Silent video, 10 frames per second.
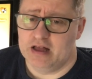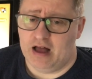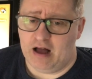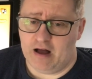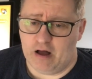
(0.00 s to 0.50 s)

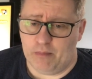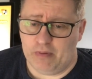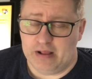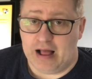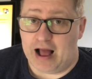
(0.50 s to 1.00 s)
and
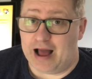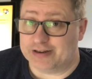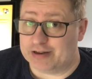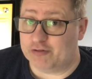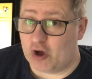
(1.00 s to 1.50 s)

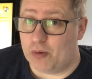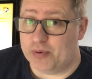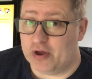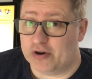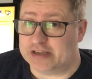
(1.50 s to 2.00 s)
I've got to be
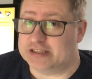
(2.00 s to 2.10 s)
honest,